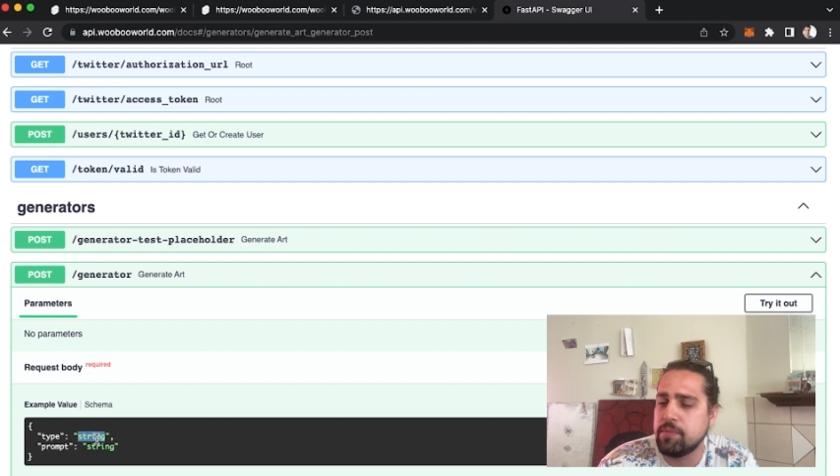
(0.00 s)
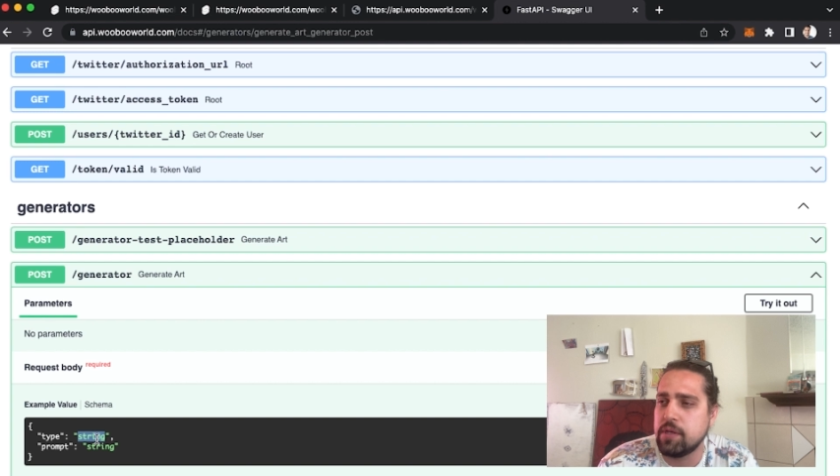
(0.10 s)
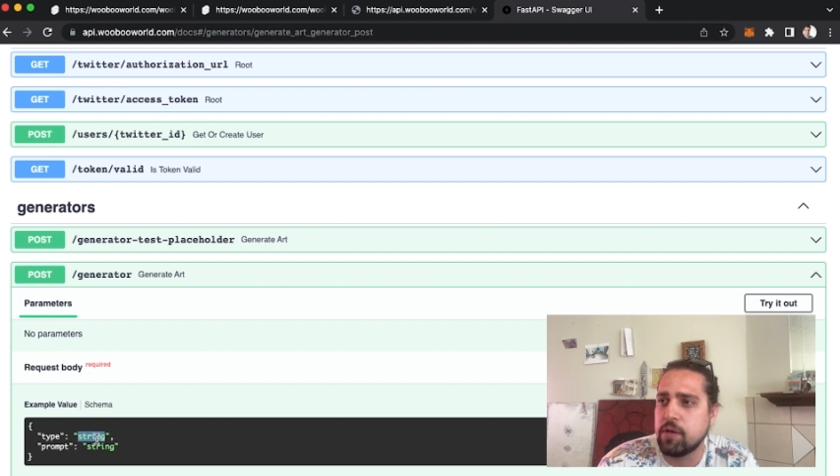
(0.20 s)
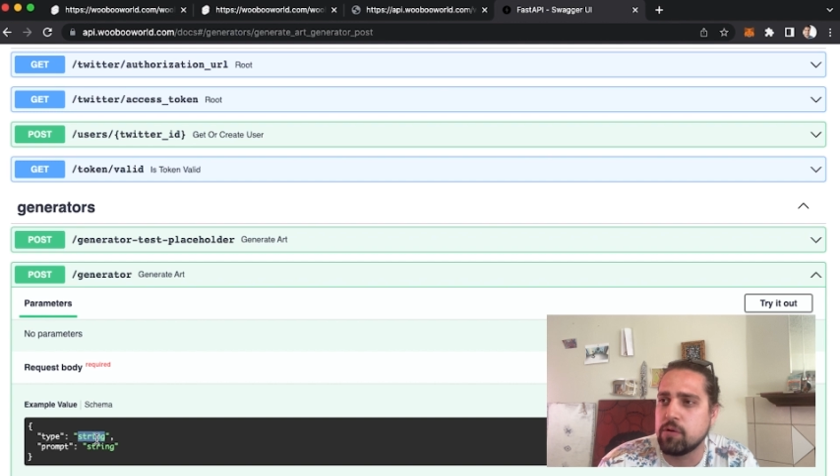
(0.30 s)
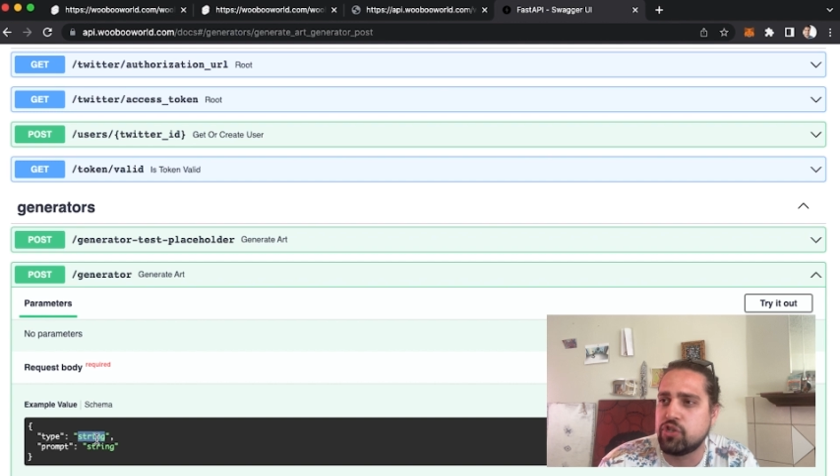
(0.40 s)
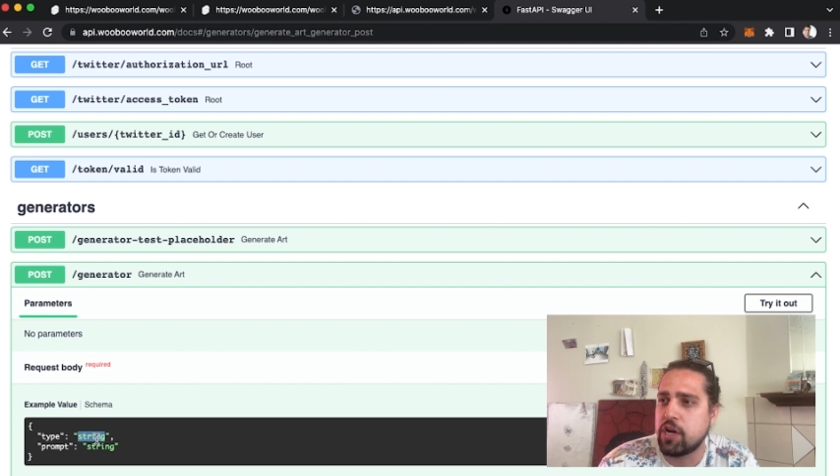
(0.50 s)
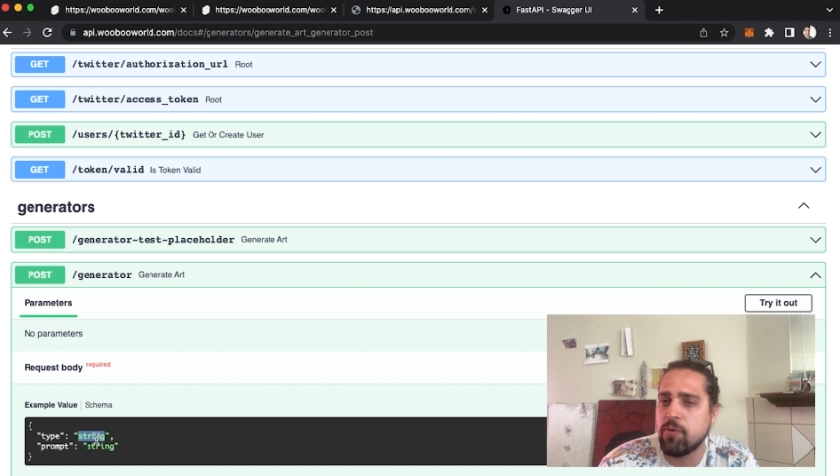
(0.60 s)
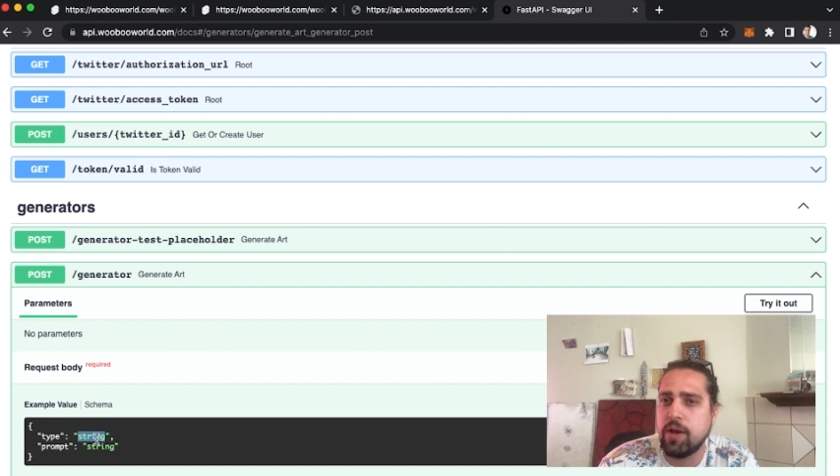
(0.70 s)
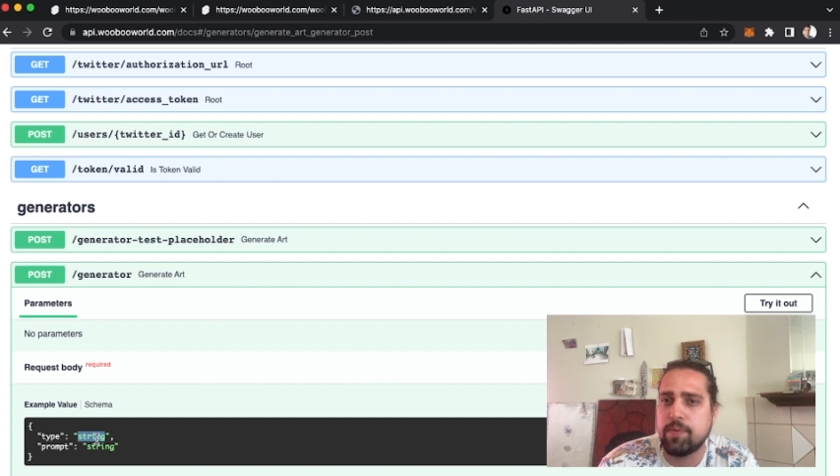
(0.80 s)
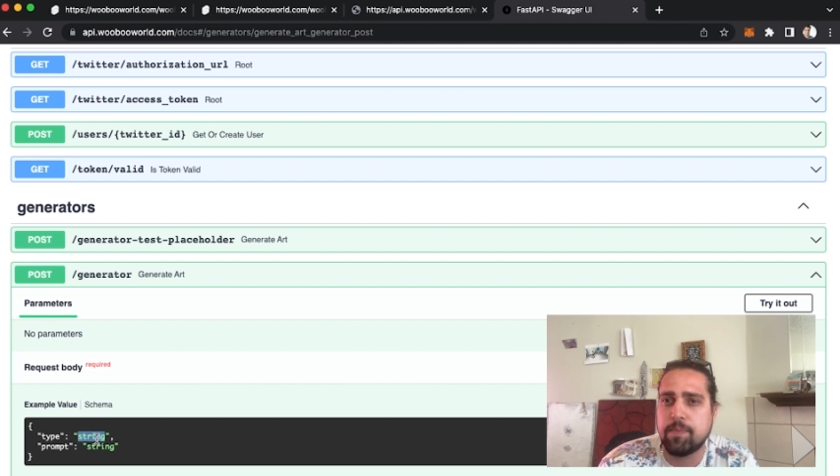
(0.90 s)
it'll
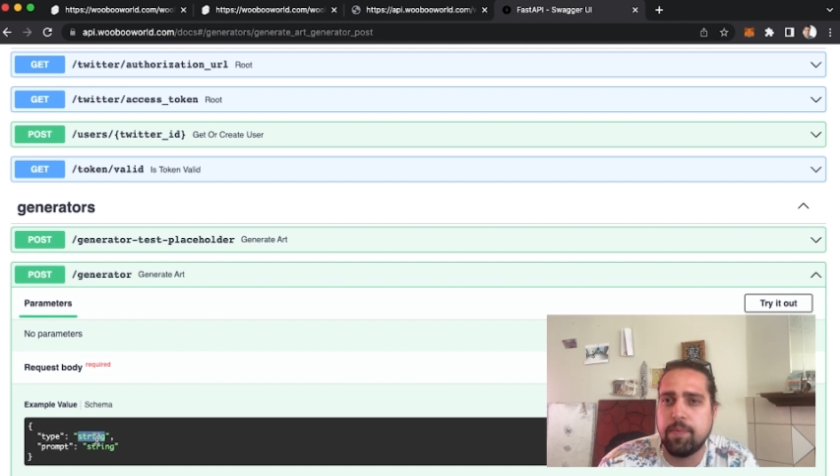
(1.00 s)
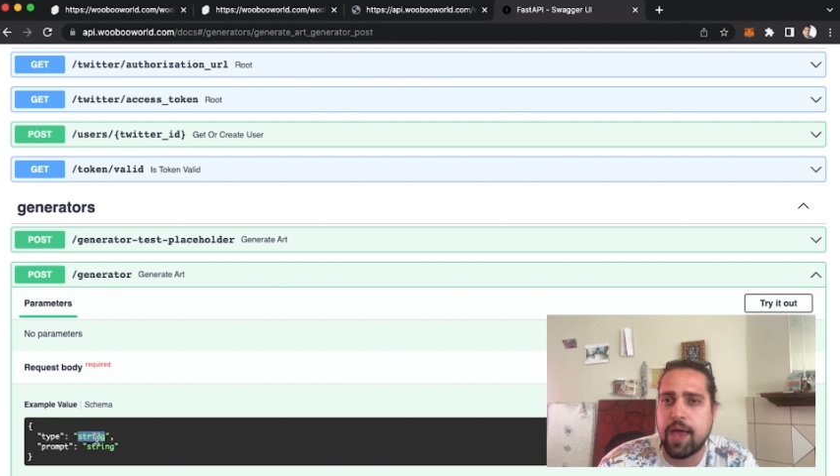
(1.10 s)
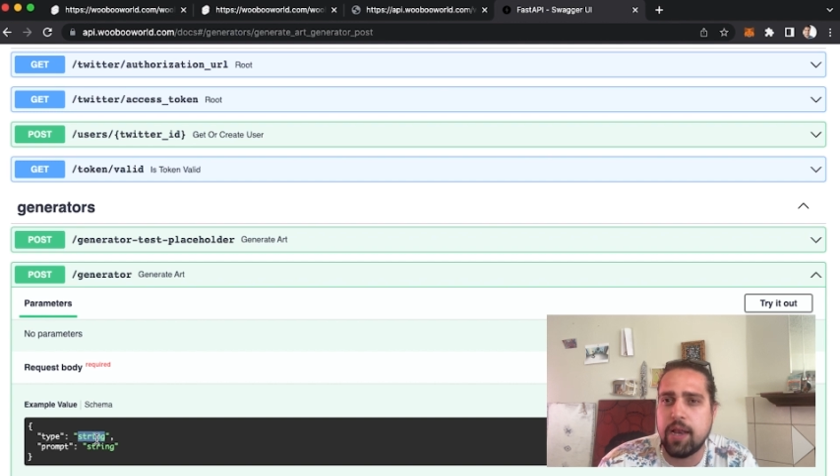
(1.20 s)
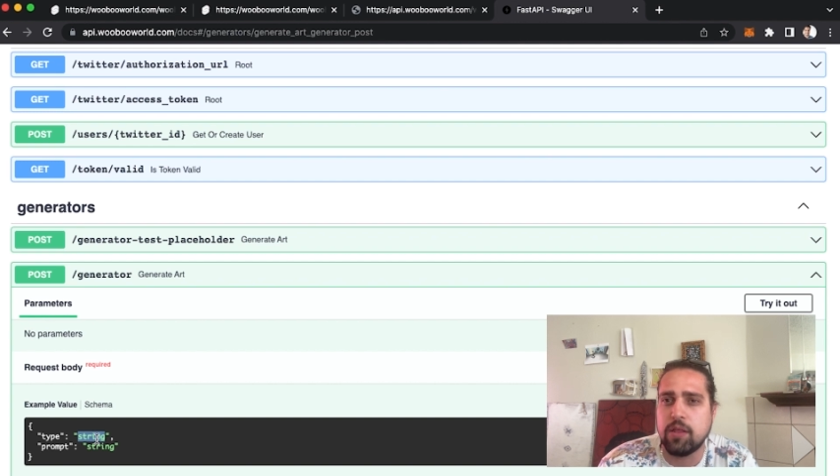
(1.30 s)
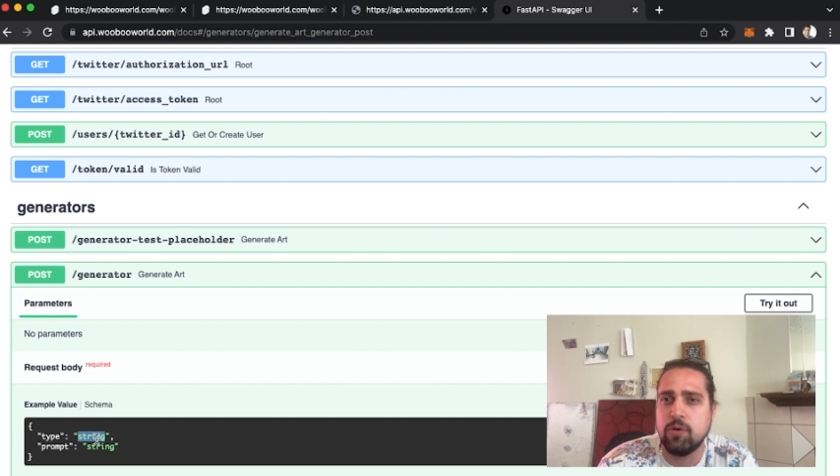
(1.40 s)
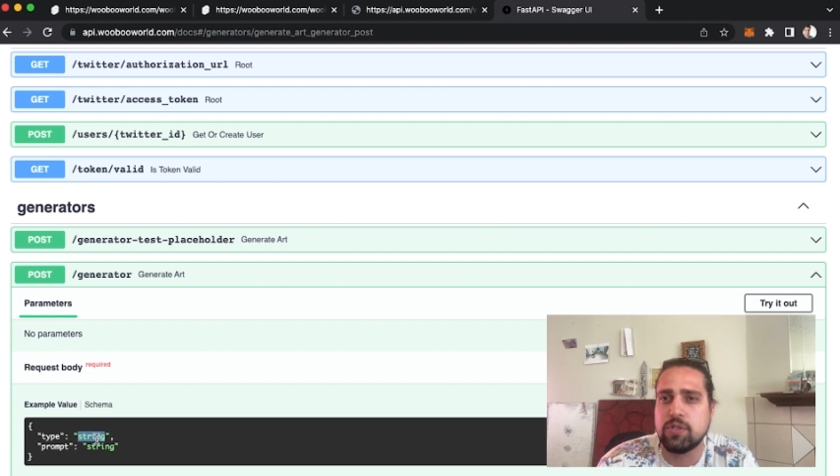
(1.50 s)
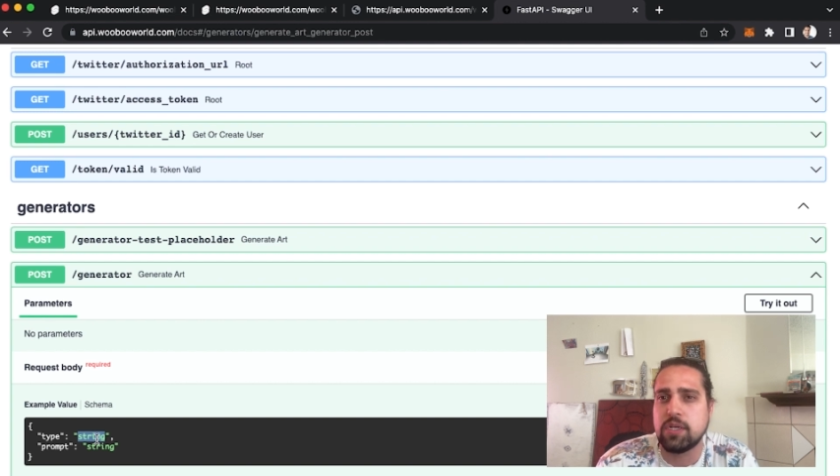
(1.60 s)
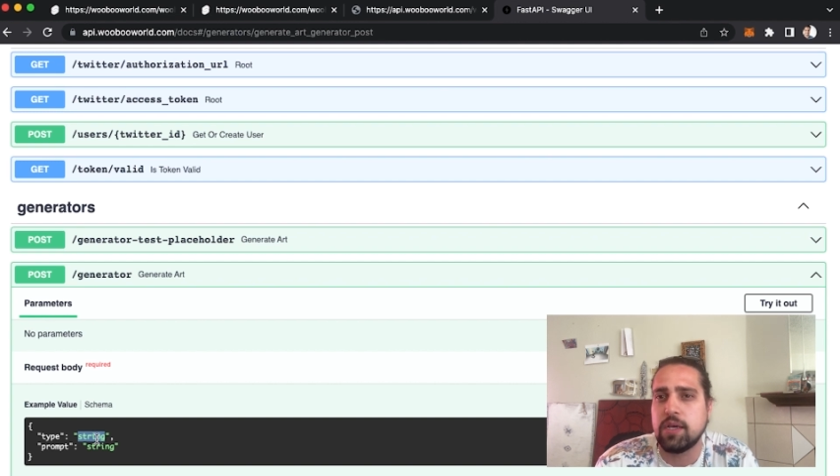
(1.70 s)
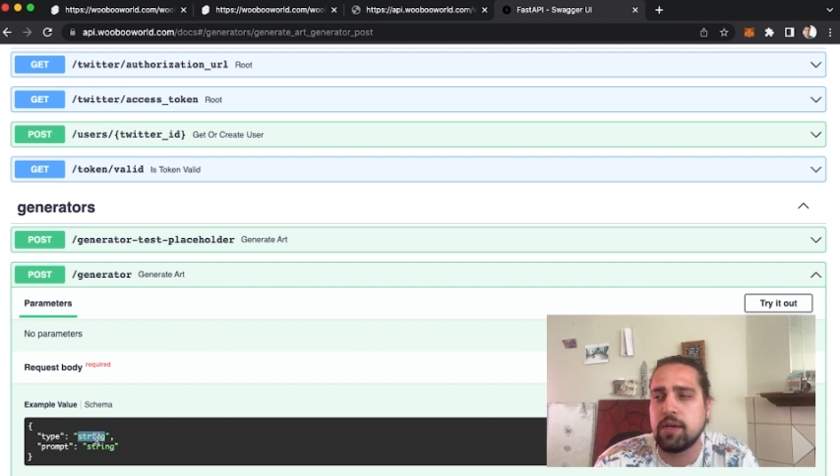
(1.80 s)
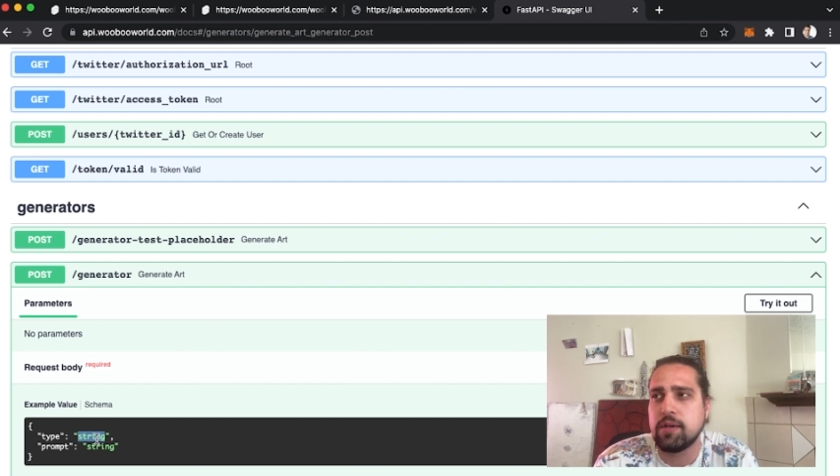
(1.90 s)
generate that
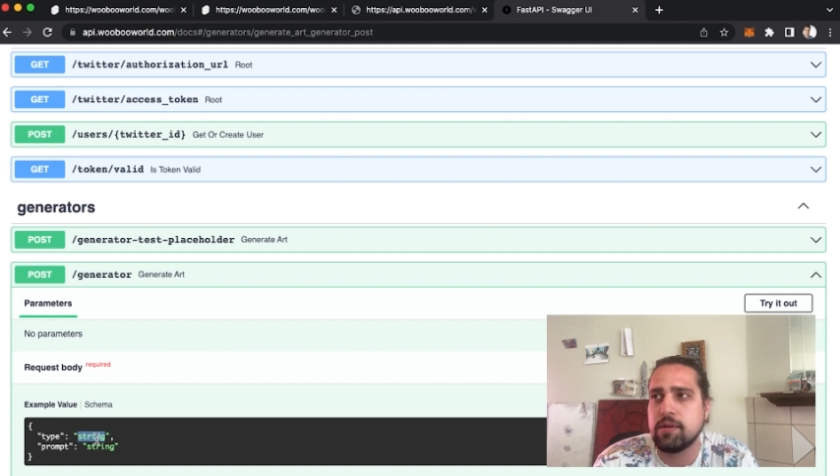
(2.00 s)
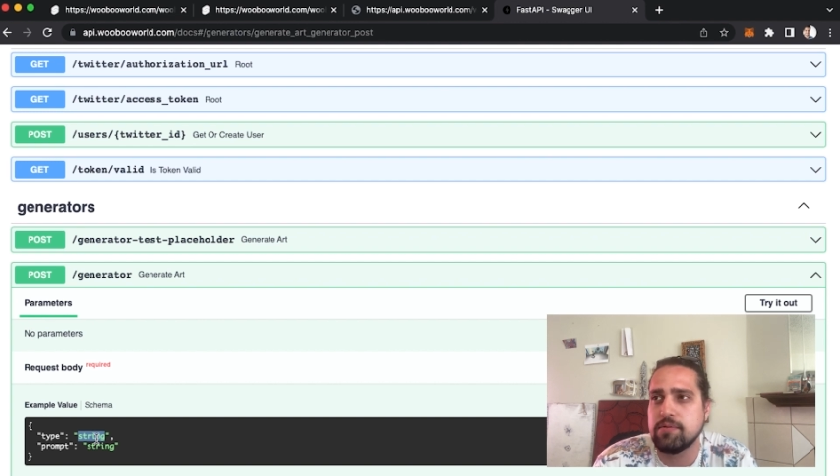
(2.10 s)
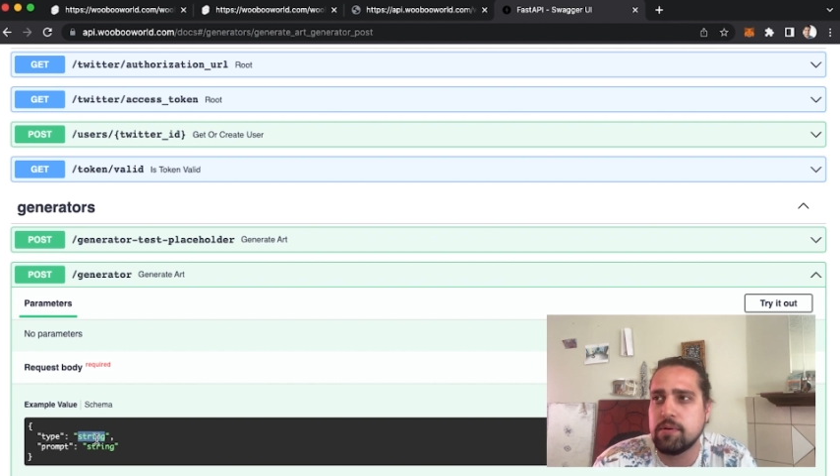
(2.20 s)
using,